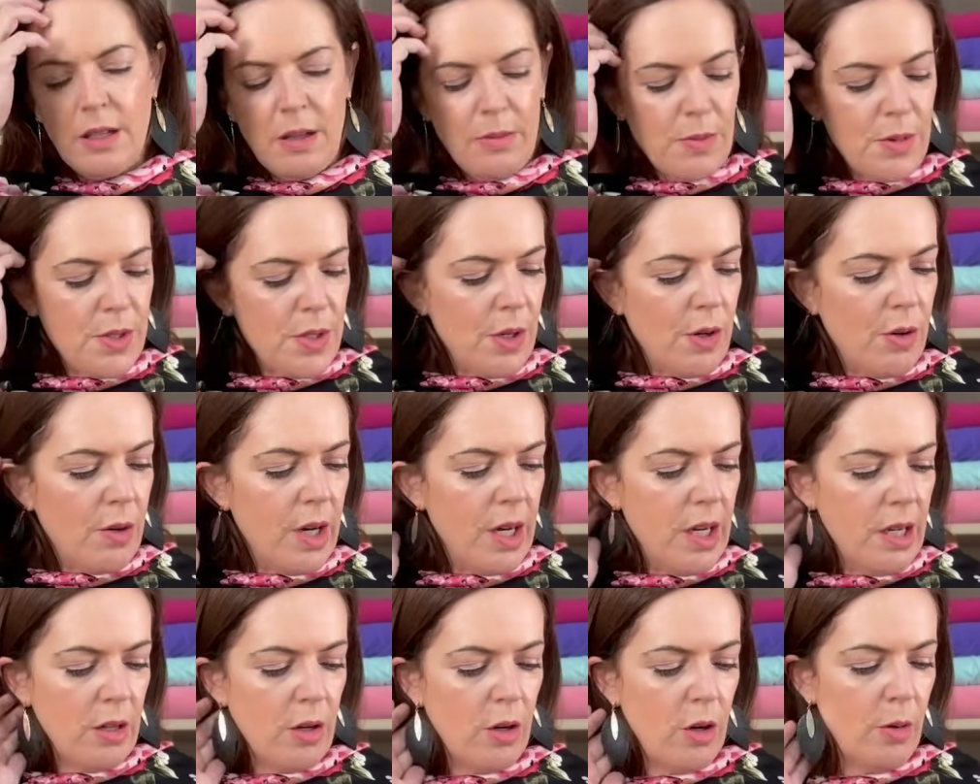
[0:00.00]
I'm
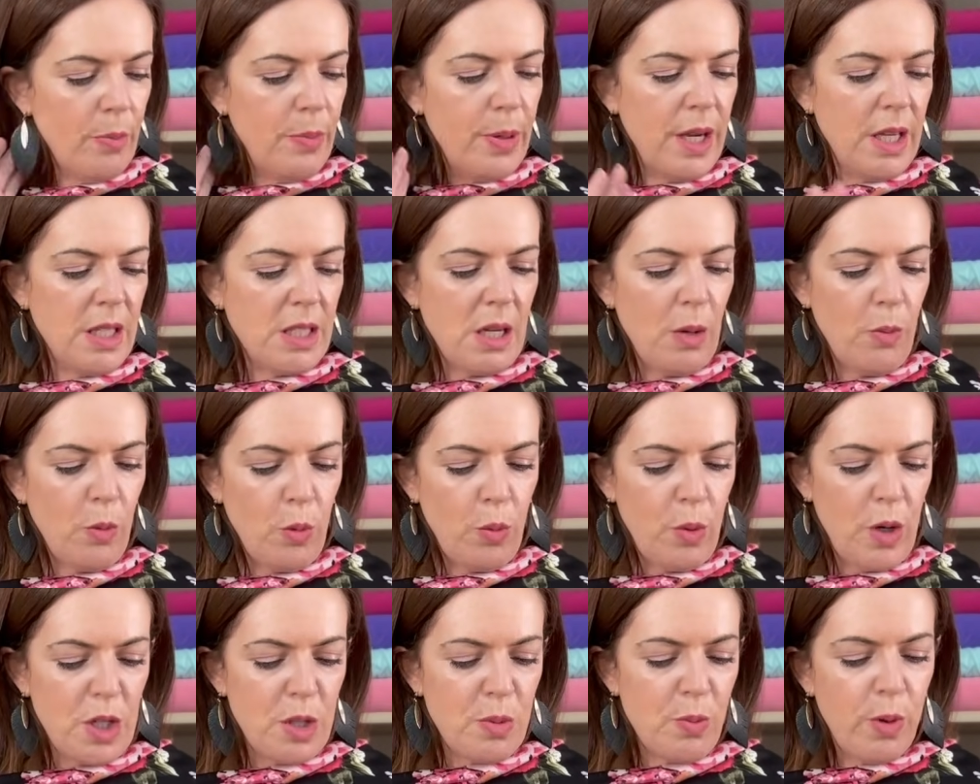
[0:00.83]
sorry. Hot pink double
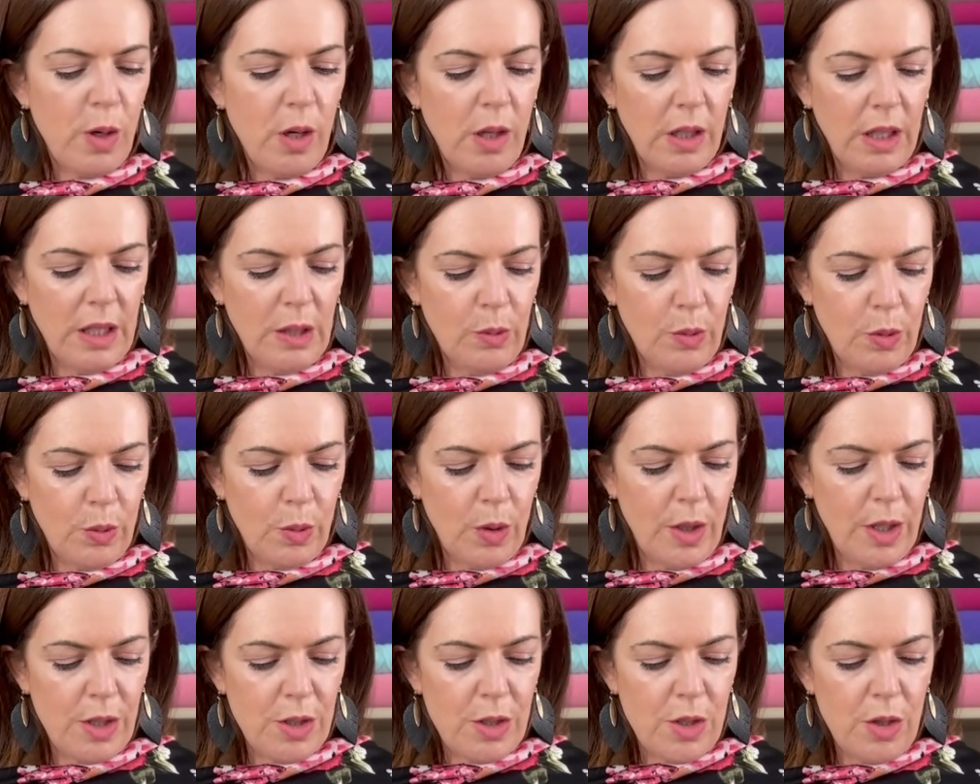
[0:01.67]
brush poly would
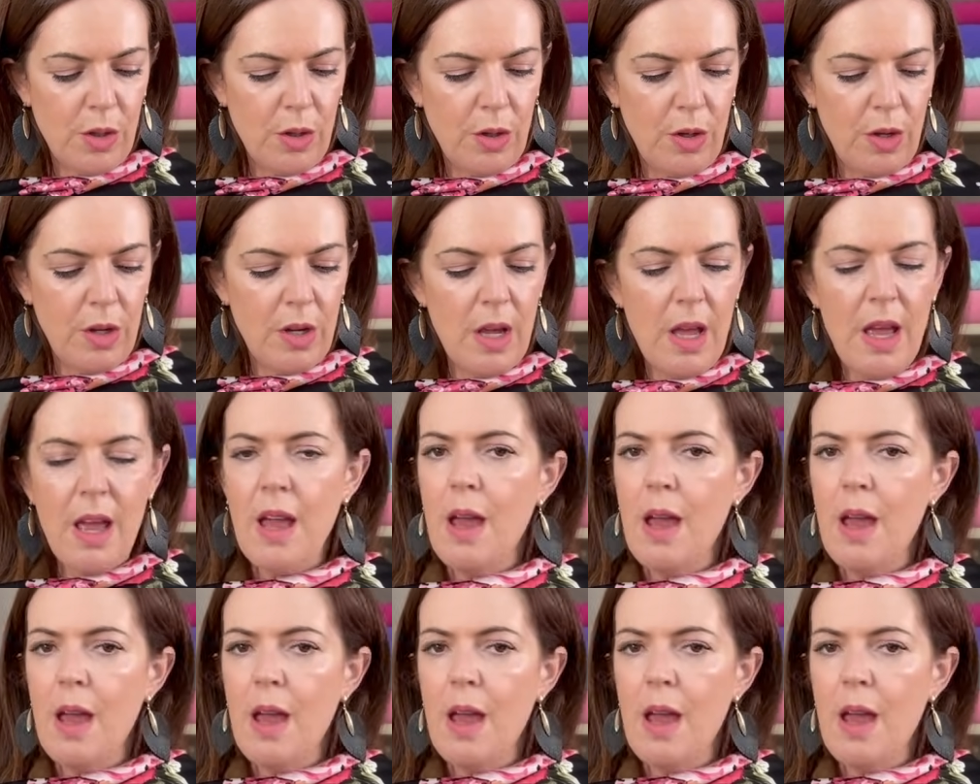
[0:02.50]
work too.